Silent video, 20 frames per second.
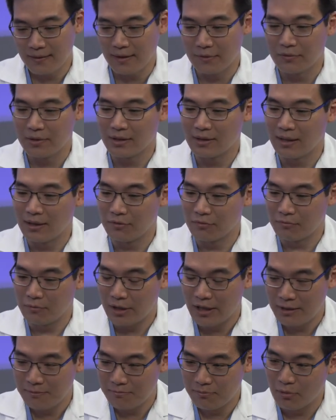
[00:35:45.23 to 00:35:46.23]
that we can now
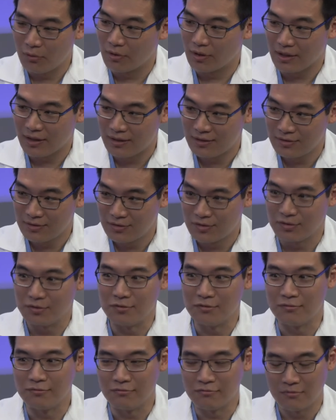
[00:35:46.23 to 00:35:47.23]
import
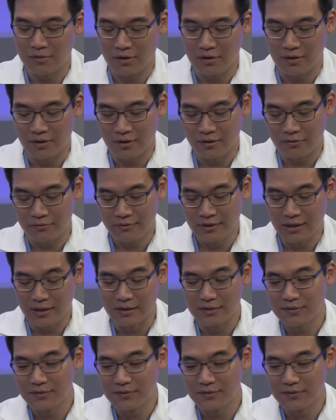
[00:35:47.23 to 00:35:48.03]
into our arena.